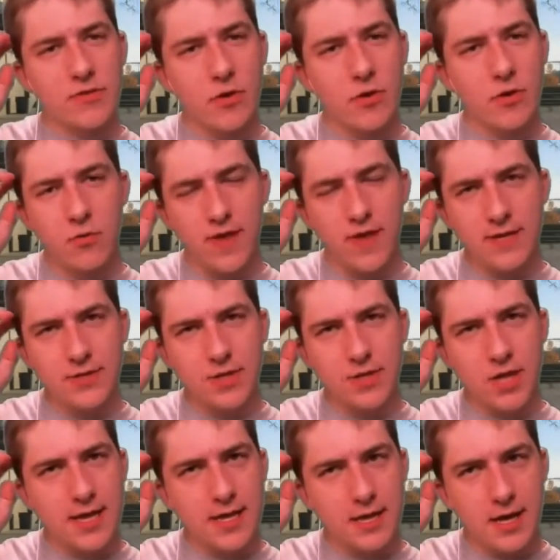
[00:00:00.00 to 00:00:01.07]
So things
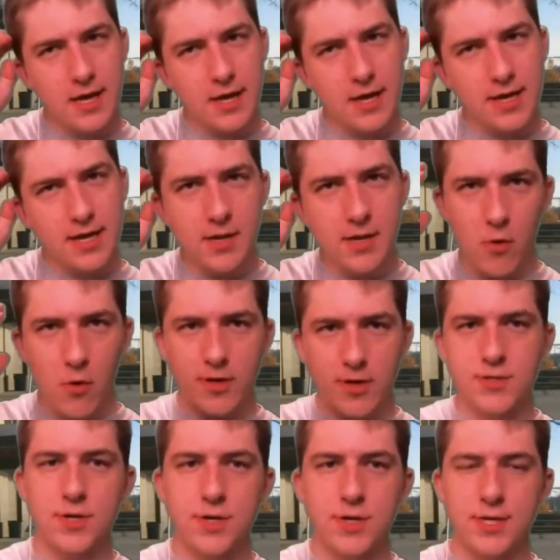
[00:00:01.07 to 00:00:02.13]
like uh, the keyboard
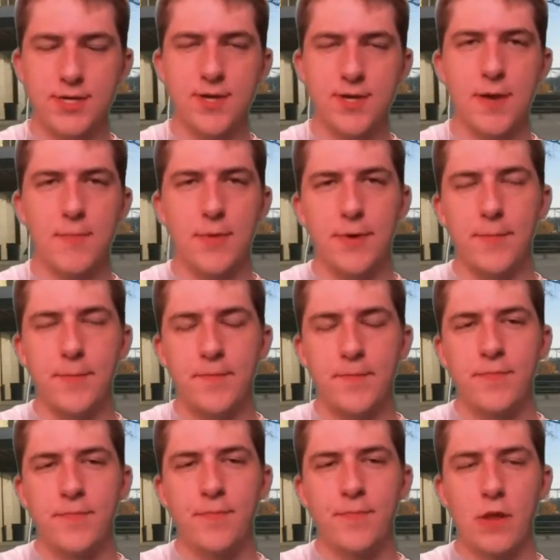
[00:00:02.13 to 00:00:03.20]
is a good example
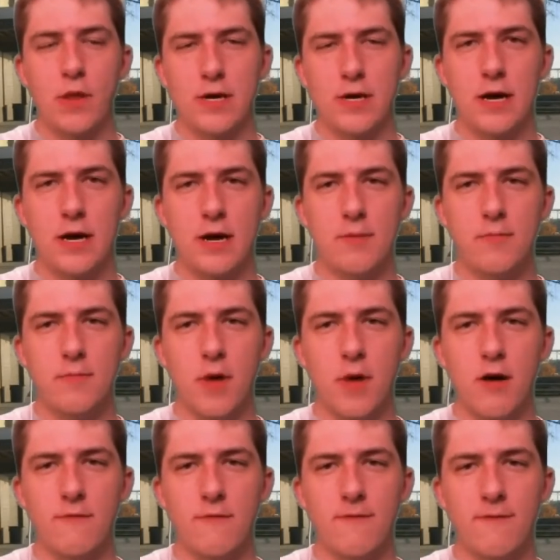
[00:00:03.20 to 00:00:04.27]
um,
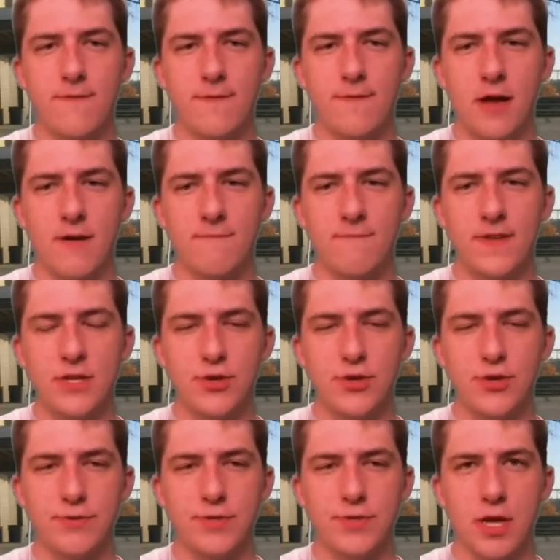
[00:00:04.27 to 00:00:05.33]
of uh,
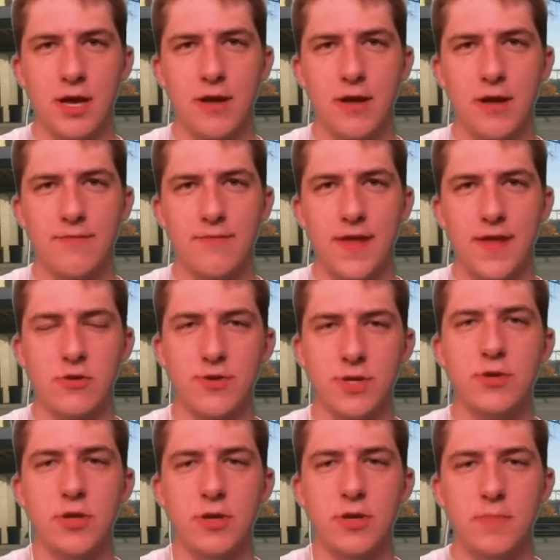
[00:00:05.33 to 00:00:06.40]
features uh, that are
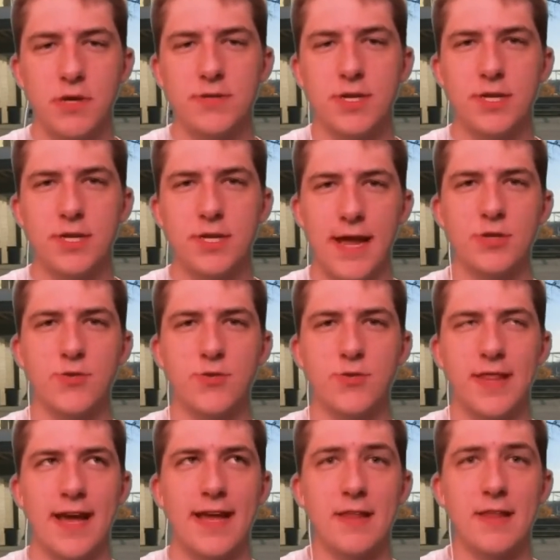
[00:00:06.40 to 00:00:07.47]
traditionally built into
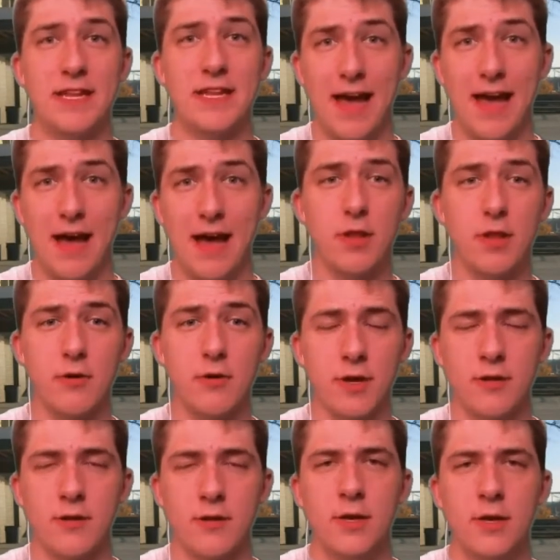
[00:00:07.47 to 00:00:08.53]
Android that can then be downloaded.
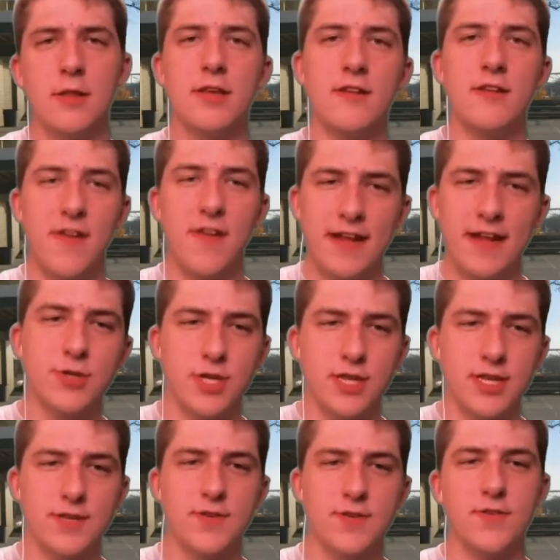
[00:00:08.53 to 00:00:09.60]
The advantage to
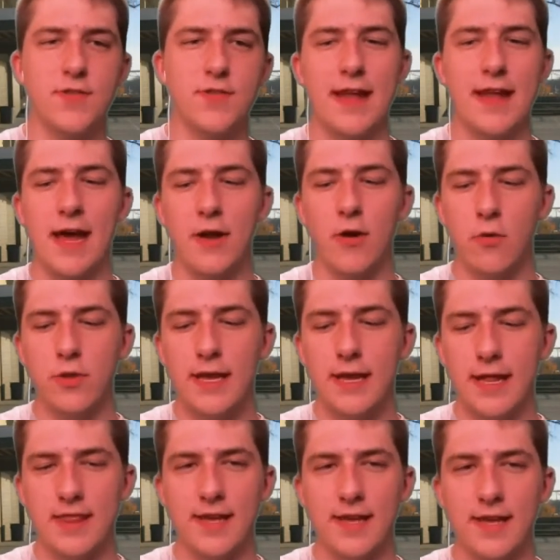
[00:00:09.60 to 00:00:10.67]
this is that not only
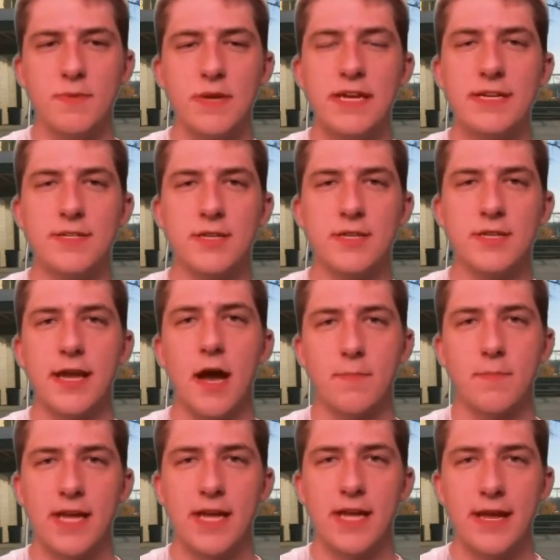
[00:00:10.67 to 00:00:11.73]
can things be easily
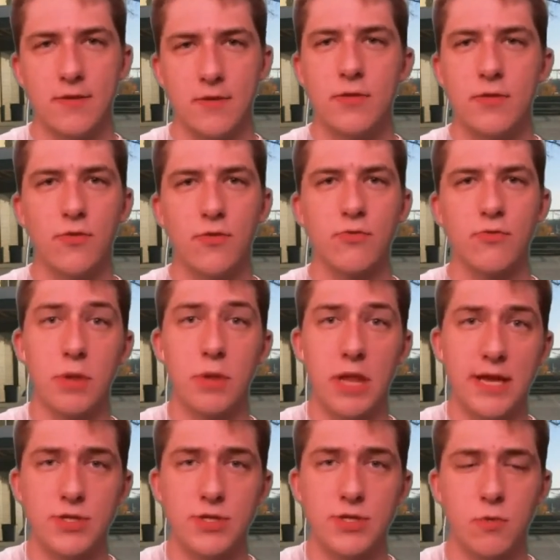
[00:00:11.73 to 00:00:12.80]
updated through the
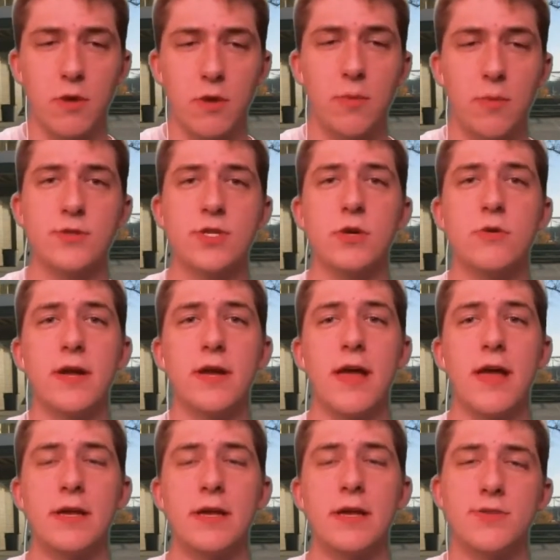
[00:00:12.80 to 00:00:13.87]
Play Store, but also it can
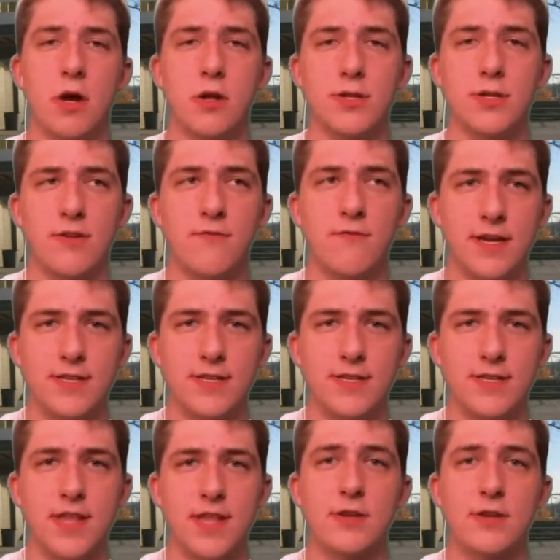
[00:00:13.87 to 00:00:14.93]
be installed on
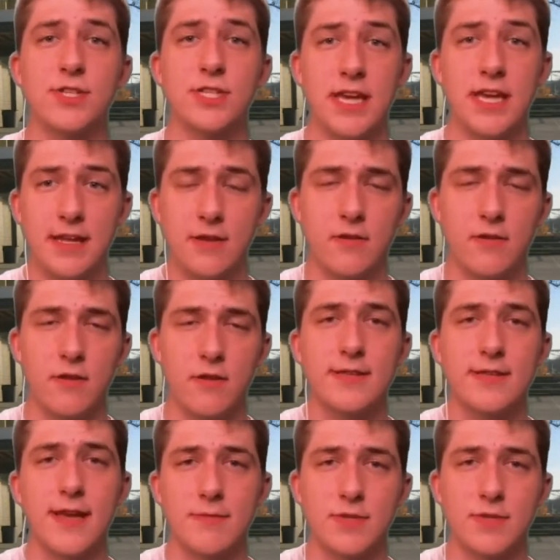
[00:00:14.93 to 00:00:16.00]
devices that are skinned, like
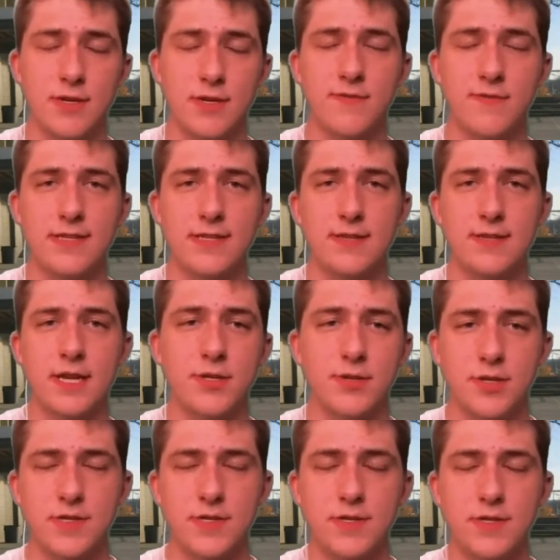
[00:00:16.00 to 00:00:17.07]
Samsung devices and
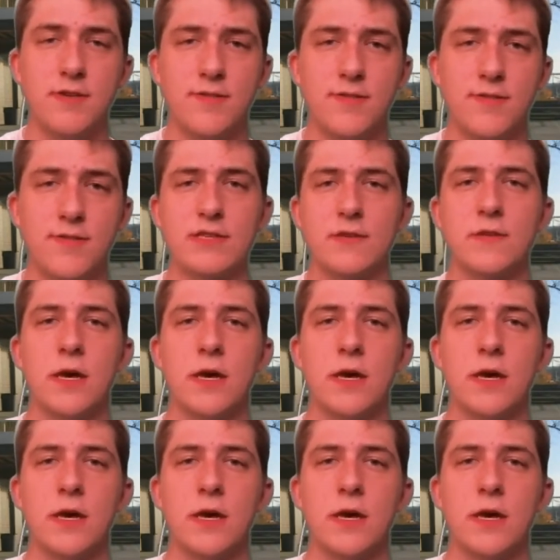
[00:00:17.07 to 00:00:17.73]
HTC devices.